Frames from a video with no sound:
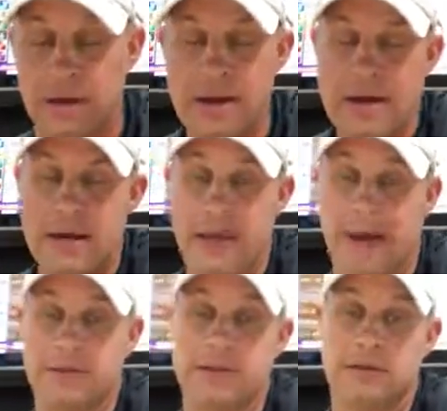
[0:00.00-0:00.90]
And
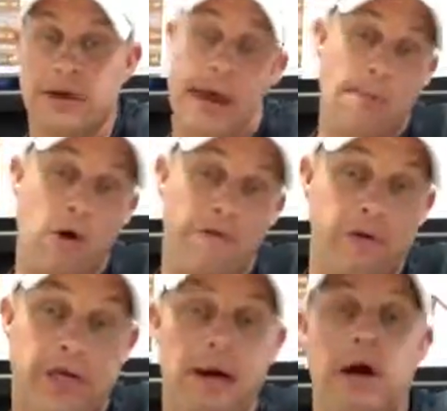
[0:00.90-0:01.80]
that is an MO
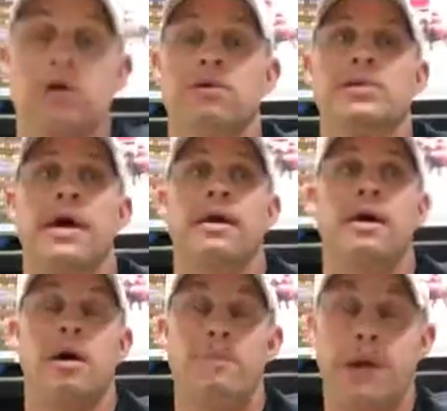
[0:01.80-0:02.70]
for Giancarlo Stanton to
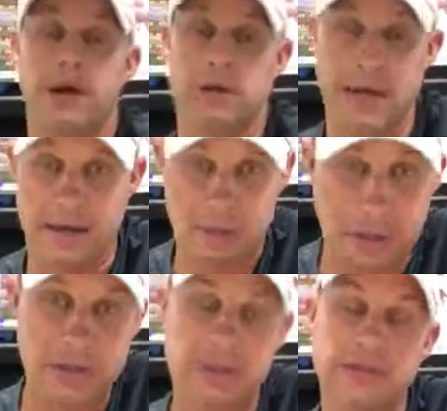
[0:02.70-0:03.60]
get up there and take his
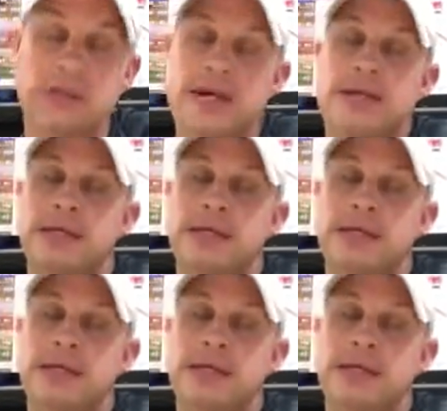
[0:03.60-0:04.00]
pitches,